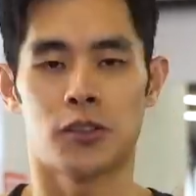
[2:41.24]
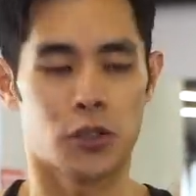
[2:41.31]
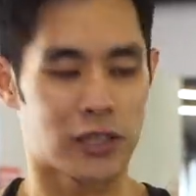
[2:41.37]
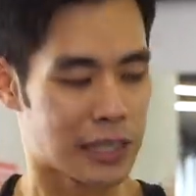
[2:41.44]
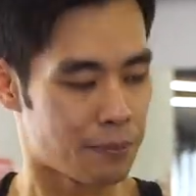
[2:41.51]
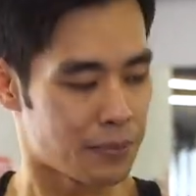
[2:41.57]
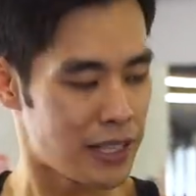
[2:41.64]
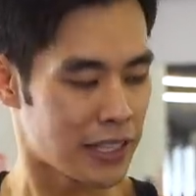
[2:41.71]
So
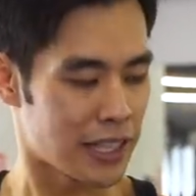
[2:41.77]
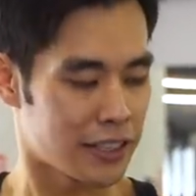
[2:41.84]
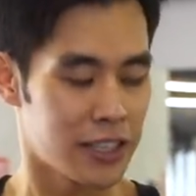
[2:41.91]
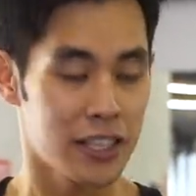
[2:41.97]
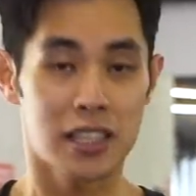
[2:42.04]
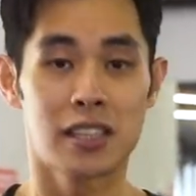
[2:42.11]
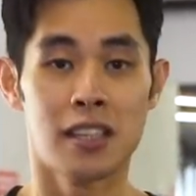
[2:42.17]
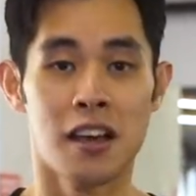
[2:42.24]
something like
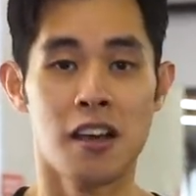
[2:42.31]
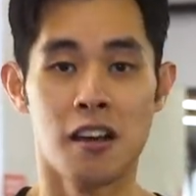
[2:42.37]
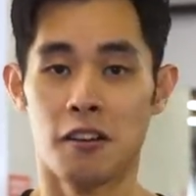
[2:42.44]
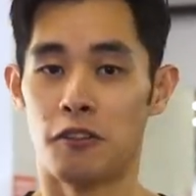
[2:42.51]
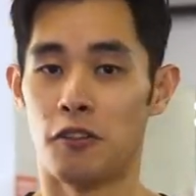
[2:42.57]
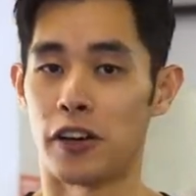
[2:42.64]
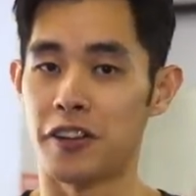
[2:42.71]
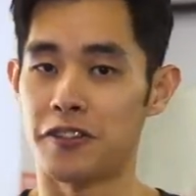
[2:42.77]
this,
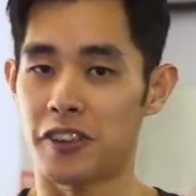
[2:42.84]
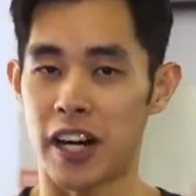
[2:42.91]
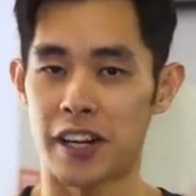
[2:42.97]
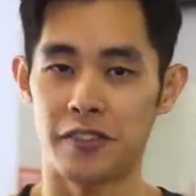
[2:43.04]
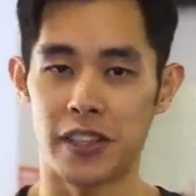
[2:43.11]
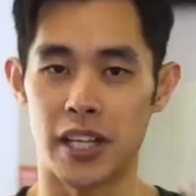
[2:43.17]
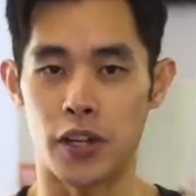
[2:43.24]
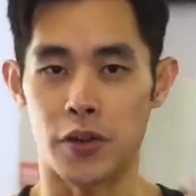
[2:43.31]

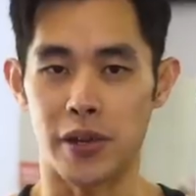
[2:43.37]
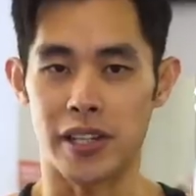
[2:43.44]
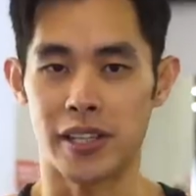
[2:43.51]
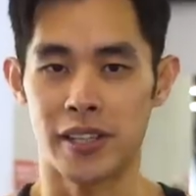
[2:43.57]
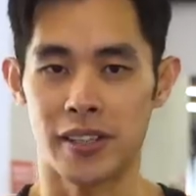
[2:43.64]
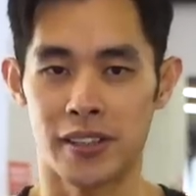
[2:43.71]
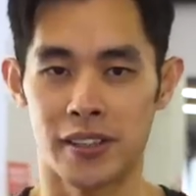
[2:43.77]
45 degrees.